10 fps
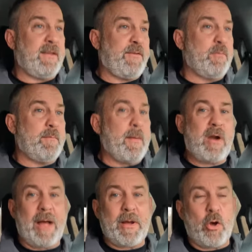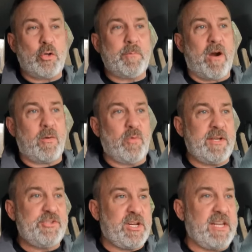If you remember how my old barn
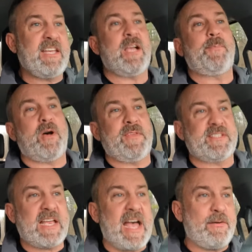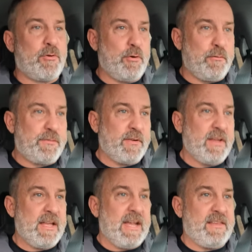was, you could get up on the side roof
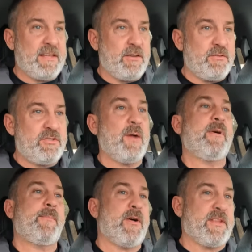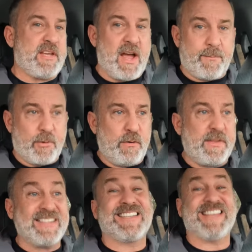and then you jump up on the top roof,
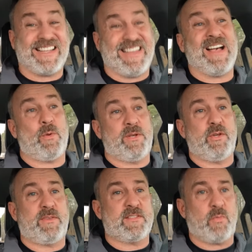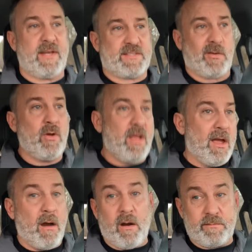and that's exactly how I want to do it this way. So
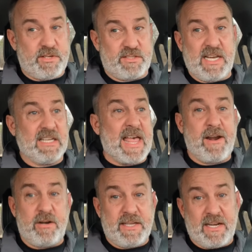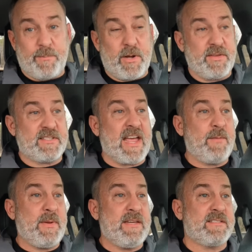just need a ladder to get up on the
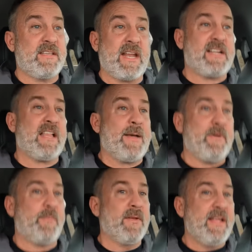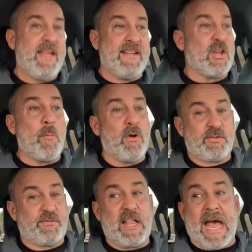side piece, and then I climb up. It's
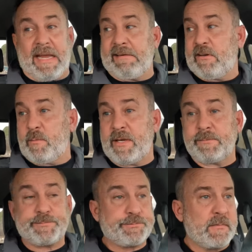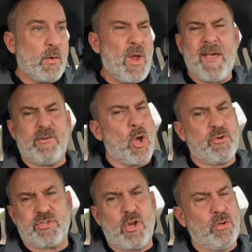almost flat, you know what I mean? We have
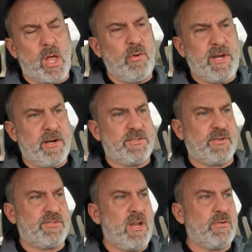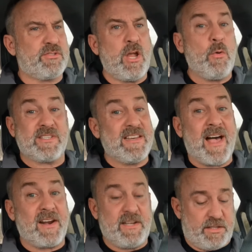no snow load here, so snow is
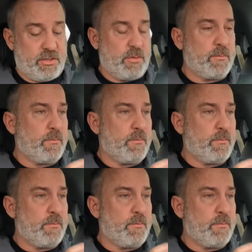not an issue.